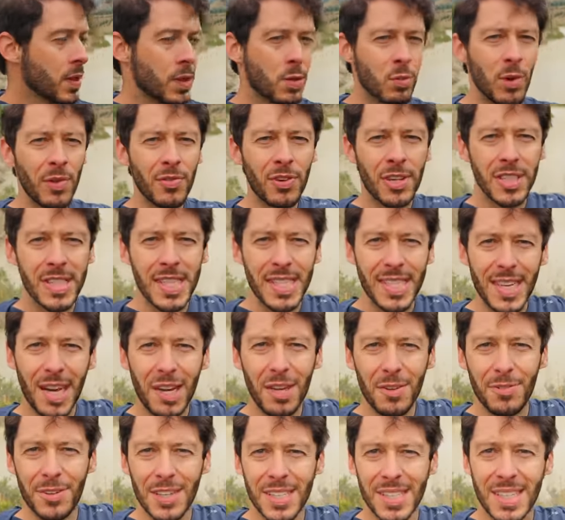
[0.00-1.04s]
The river
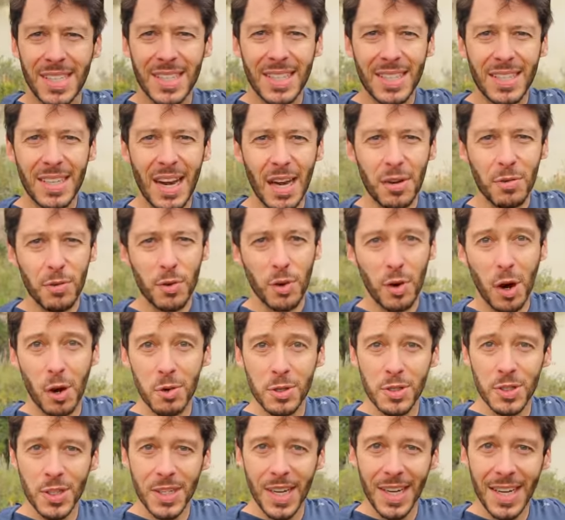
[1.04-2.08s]
itself is kind of
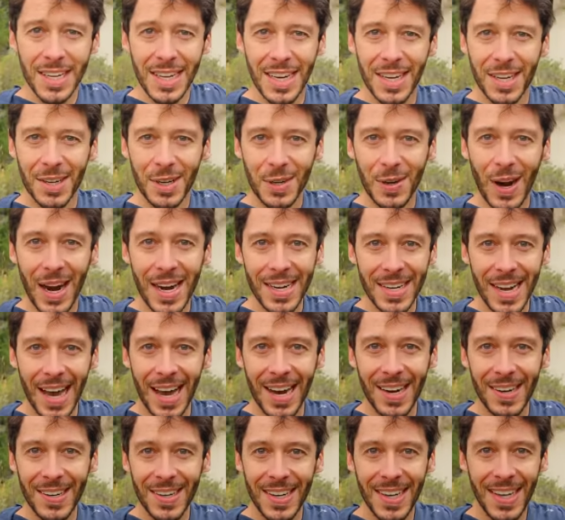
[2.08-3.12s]
gross looking right
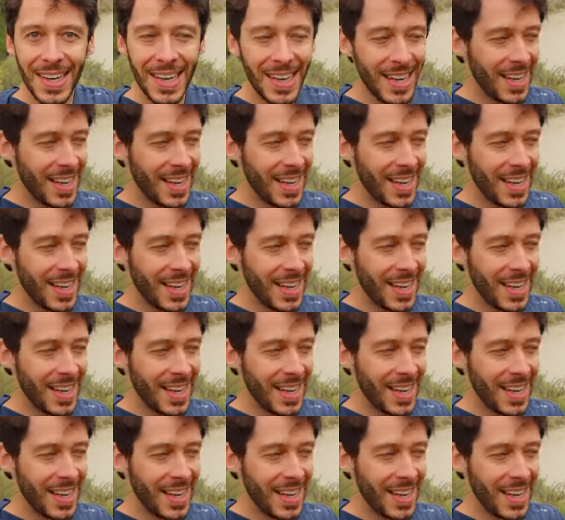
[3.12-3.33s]
now.